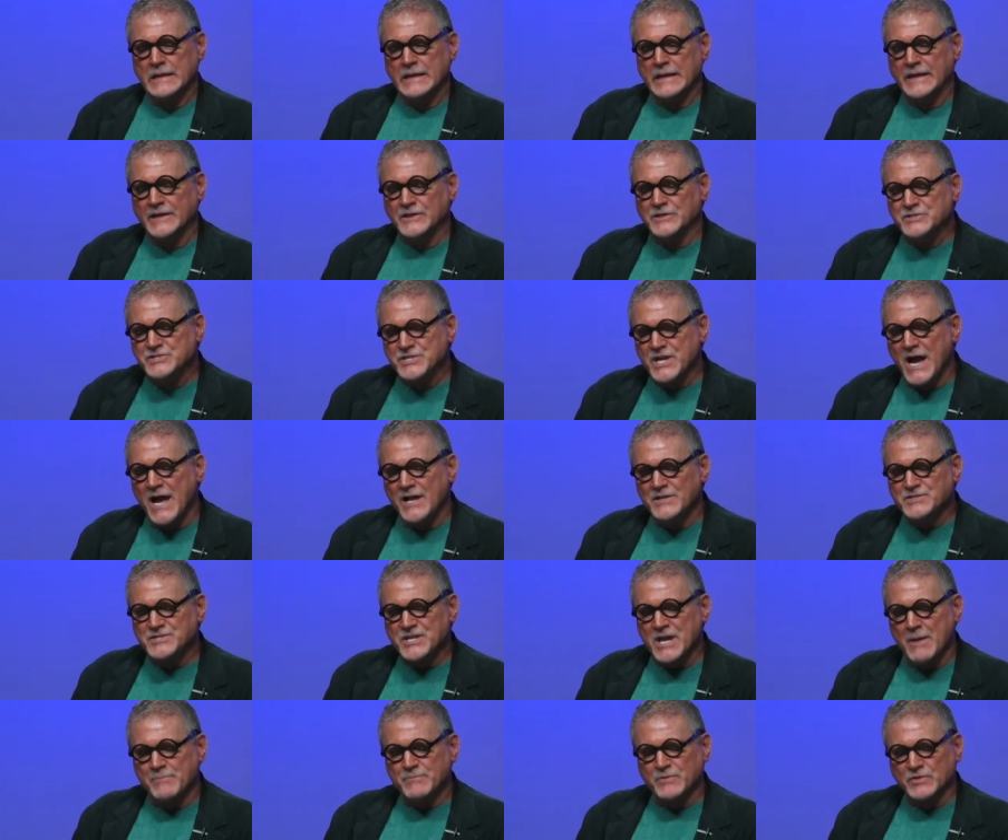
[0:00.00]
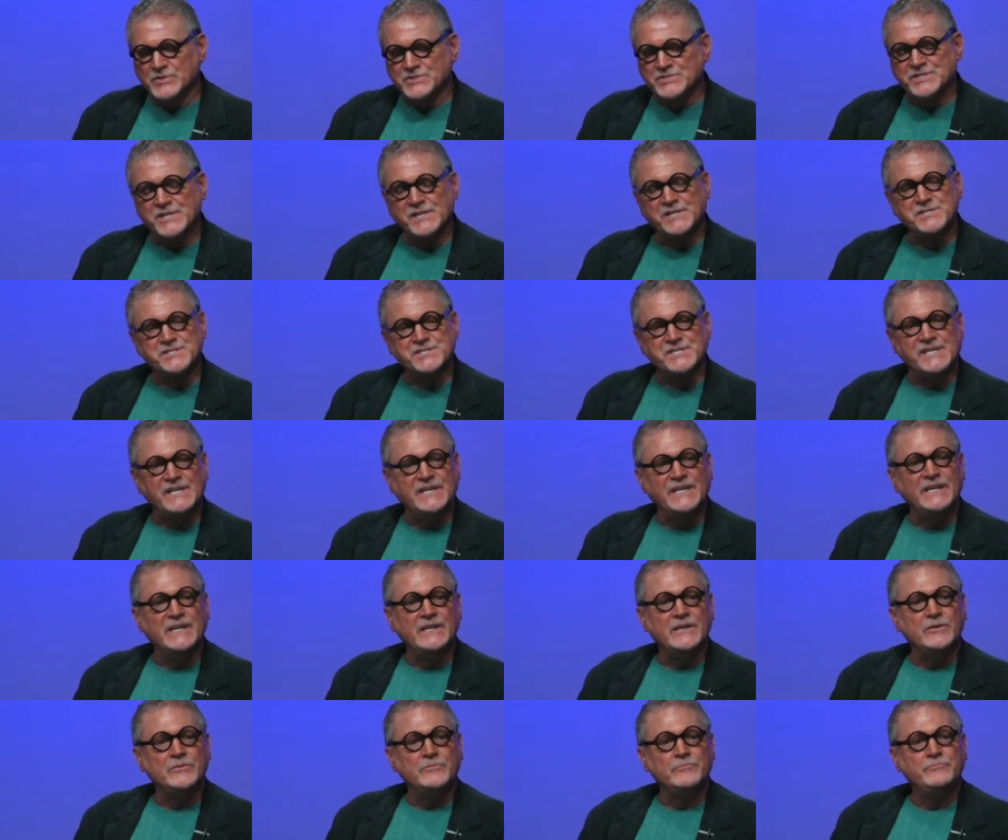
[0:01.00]
In John chapter
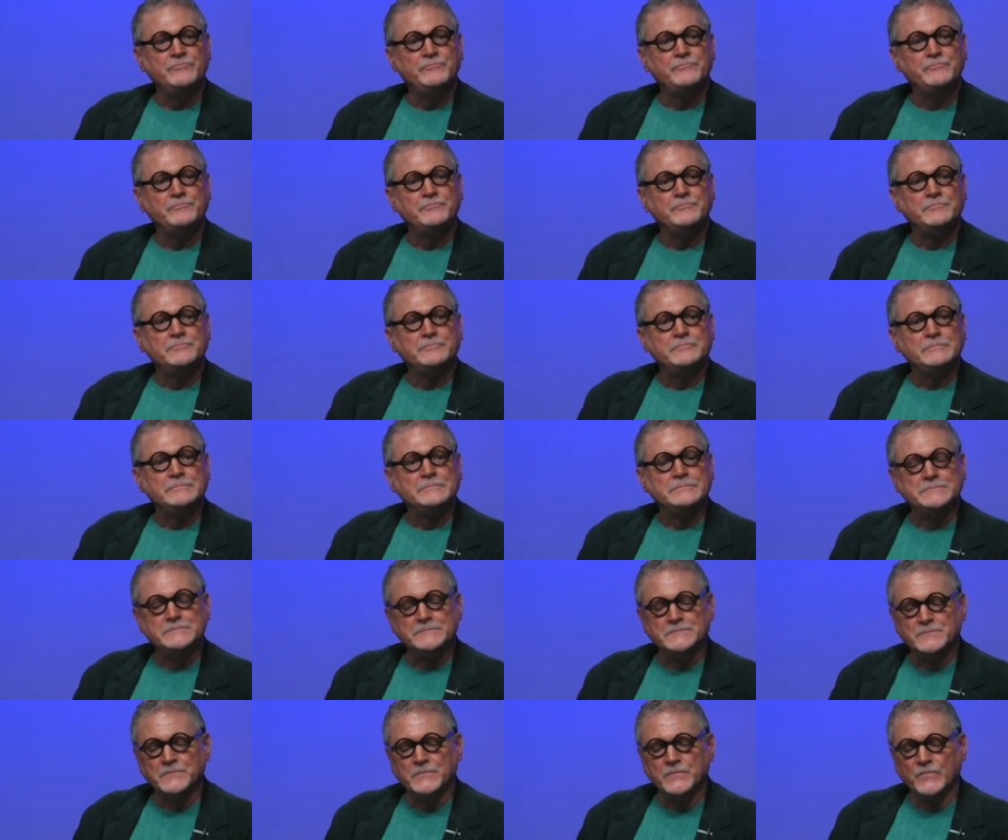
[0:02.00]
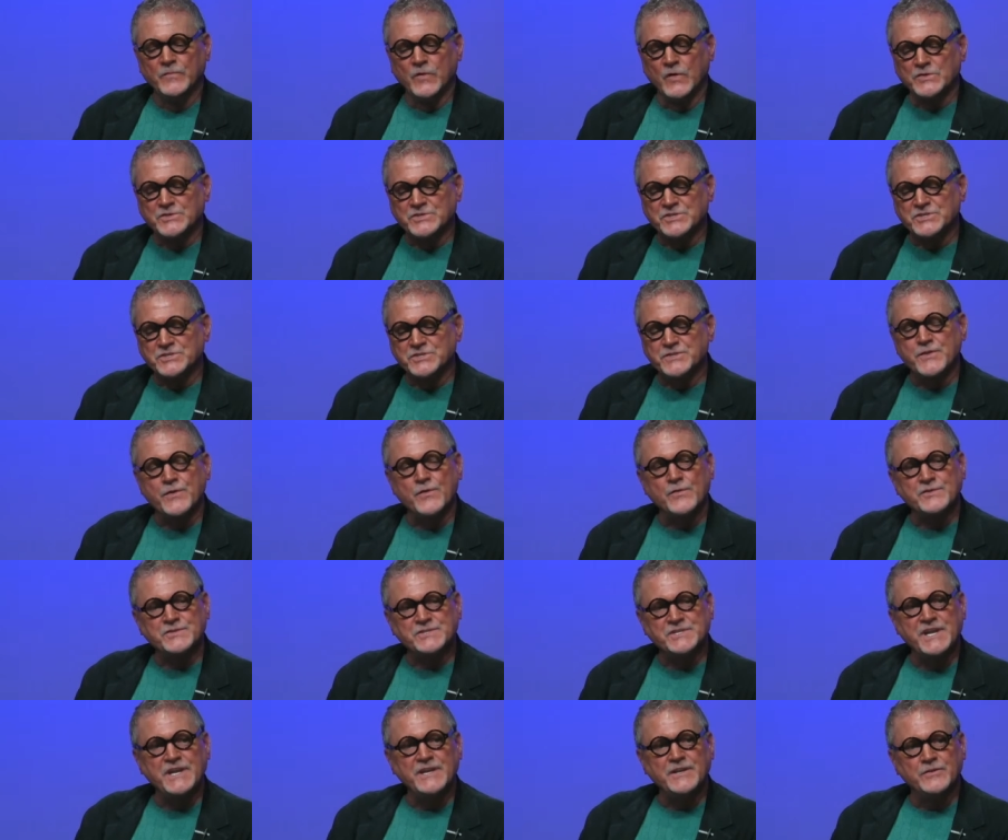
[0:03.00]
16, verses
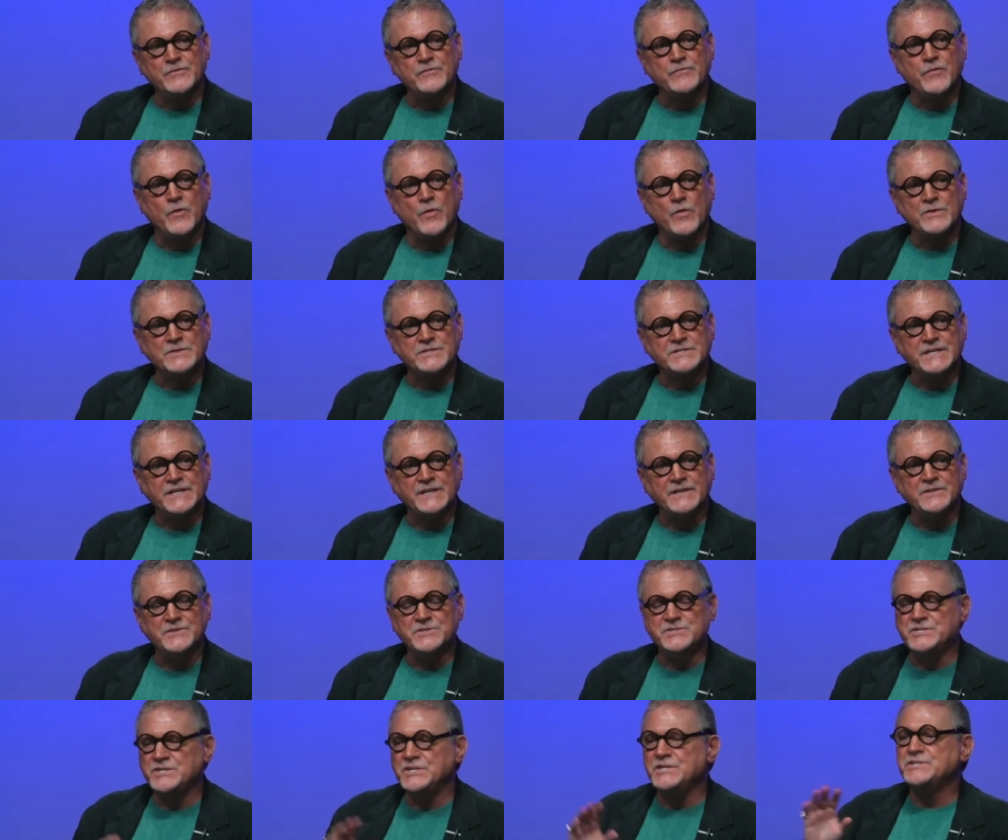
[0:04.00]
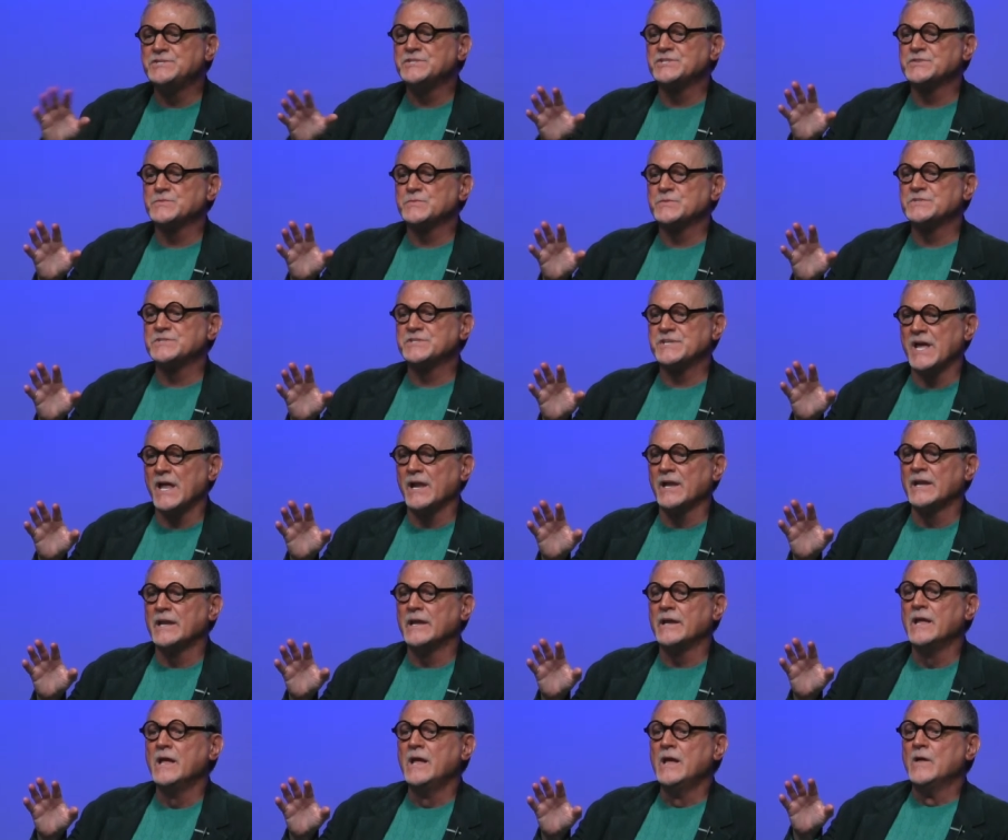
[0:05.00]
13 and 14, Jesus was
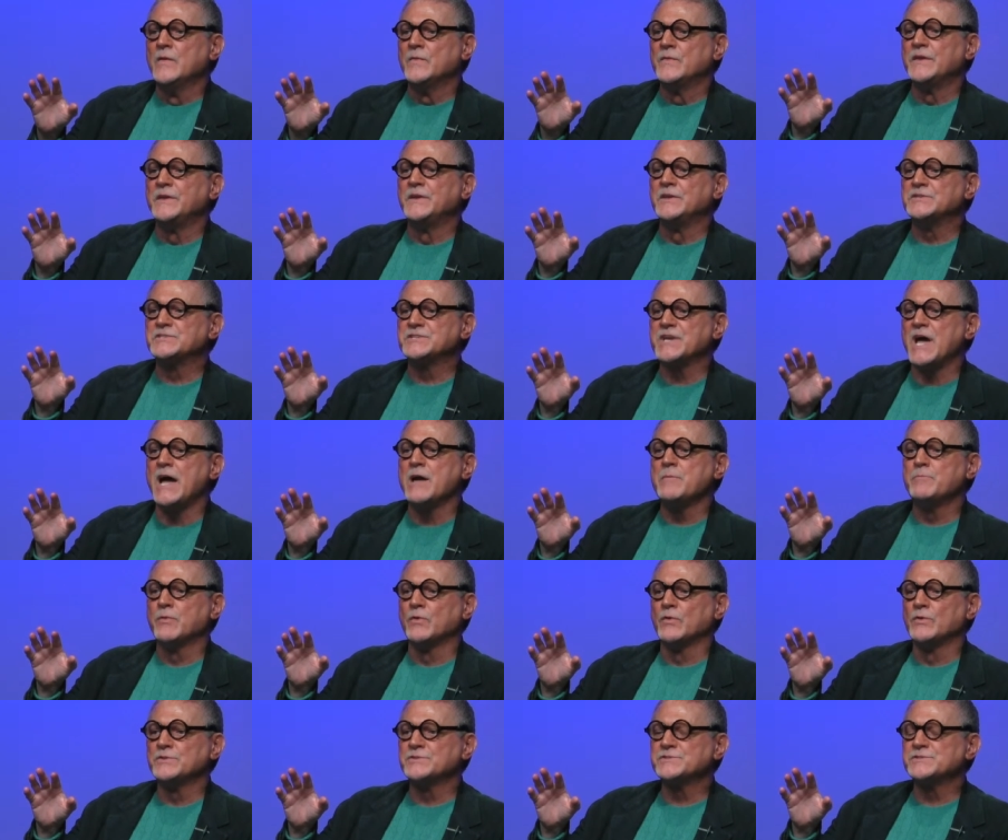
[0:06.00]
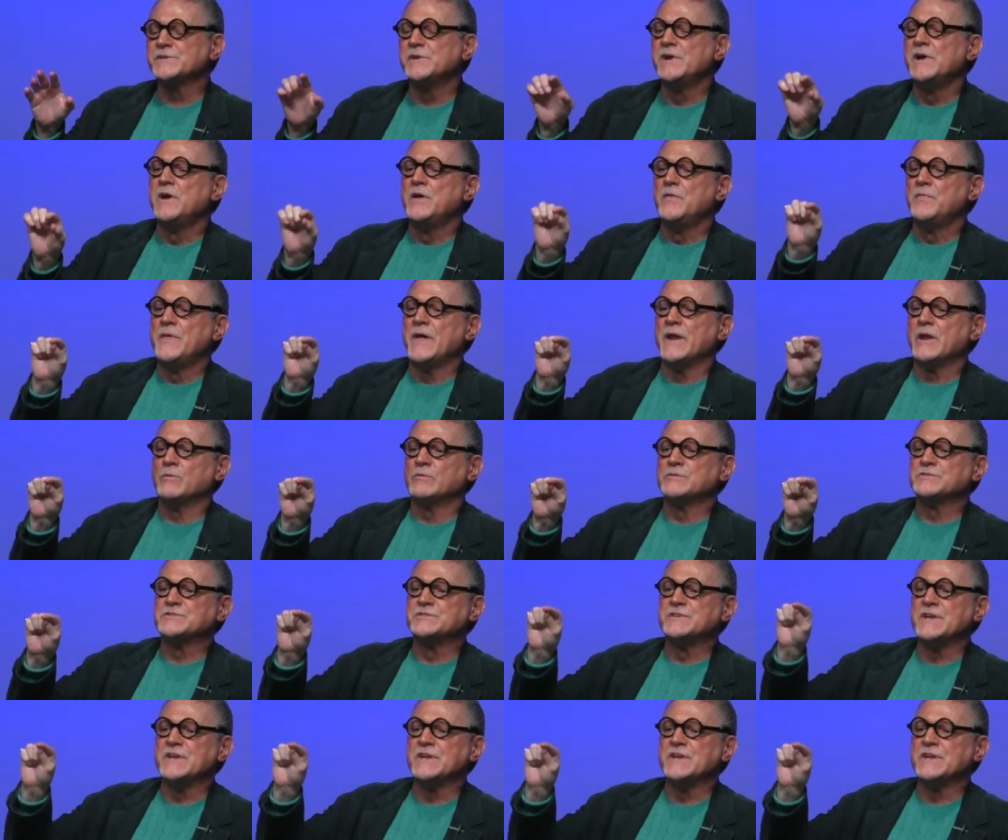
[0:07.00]
telling the disciples that it was